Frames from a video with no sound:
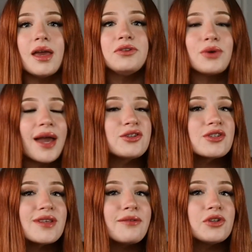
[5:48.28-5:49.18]
you catch
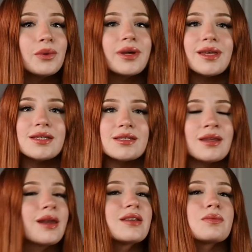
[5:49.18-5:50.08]
yourself doing this, then
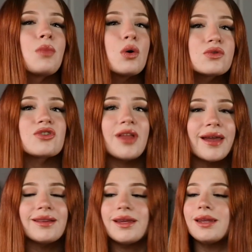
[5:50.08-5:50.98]
it is most
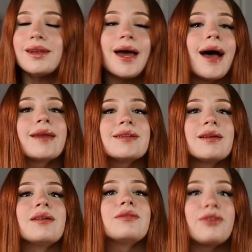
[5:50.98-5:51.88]
likely not
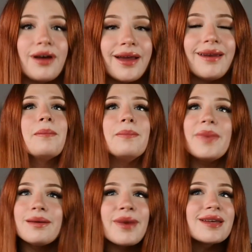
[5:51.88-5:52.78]
fine.
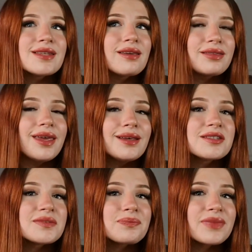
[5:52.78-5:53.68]
Minimizing
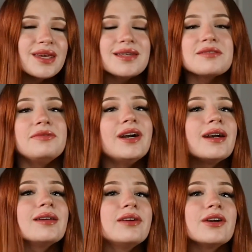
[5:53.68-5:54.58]
things is
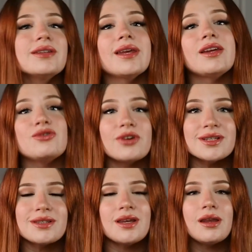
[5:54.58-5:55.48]
very, very
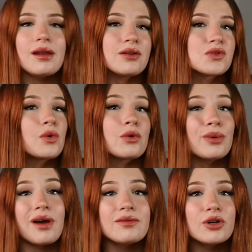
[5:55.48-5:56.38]
dangerous in eating disorder
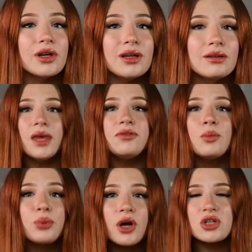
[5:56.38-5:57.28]
recovery. If you
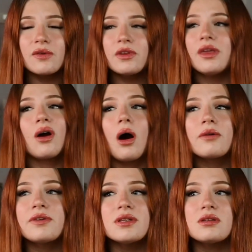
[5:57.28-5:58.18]
brush everything
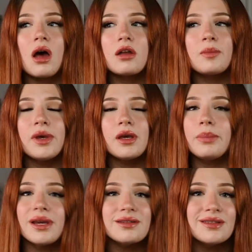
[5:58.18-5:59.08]
off as not being a
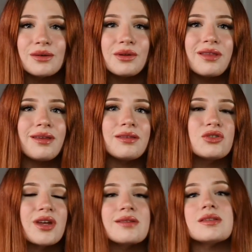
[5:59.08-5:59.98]
big deal, then the
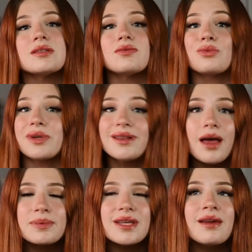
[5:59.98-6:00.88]
chances of
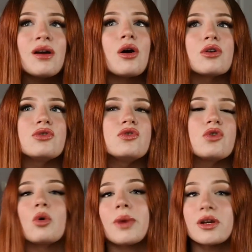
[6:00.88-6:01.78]
relapsing are
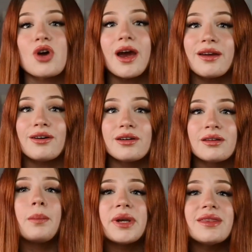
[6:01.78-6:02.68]
so much higher.
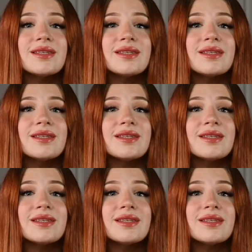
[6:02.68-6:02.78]
But at the